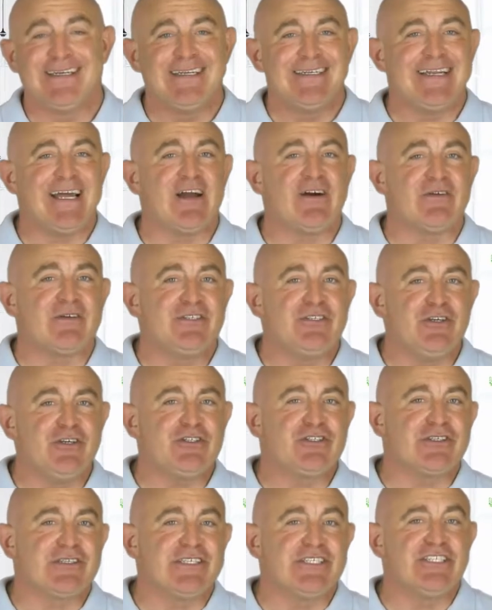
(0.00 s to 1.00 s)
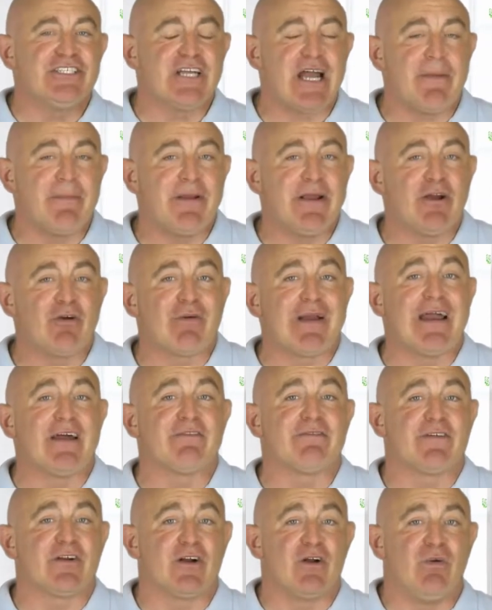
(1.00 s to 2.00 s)
Now, usually shopping around
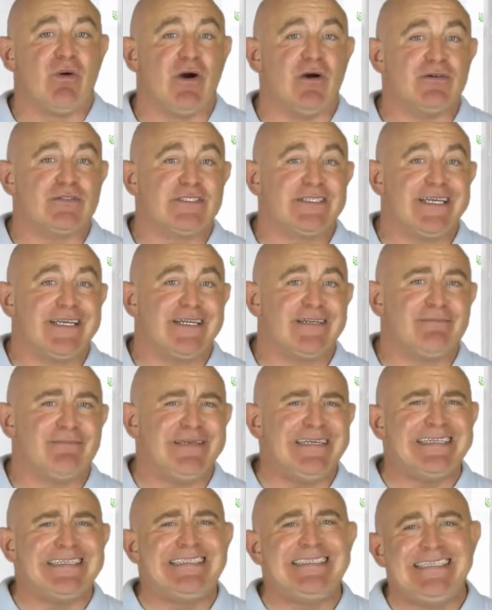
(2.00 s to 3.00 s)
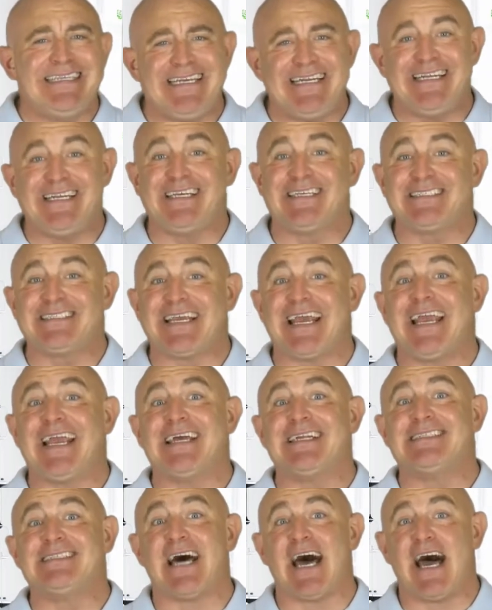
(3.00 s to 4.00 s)
for quotes can be a tedious
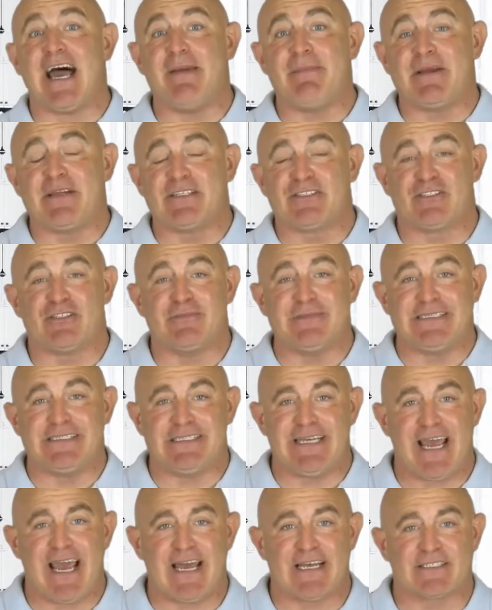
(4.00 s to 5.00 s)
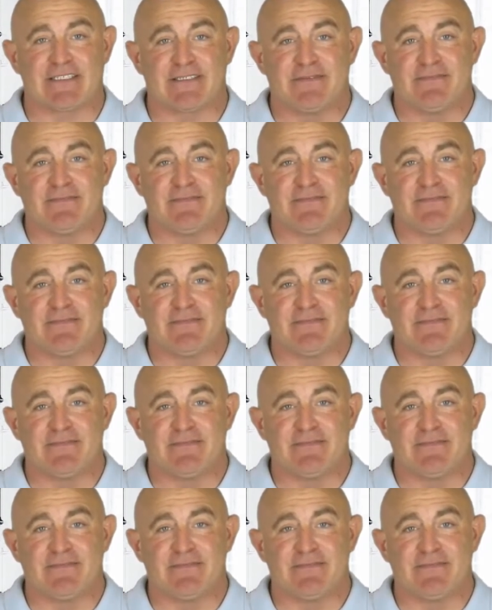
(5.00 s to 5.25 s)
and time consuming task.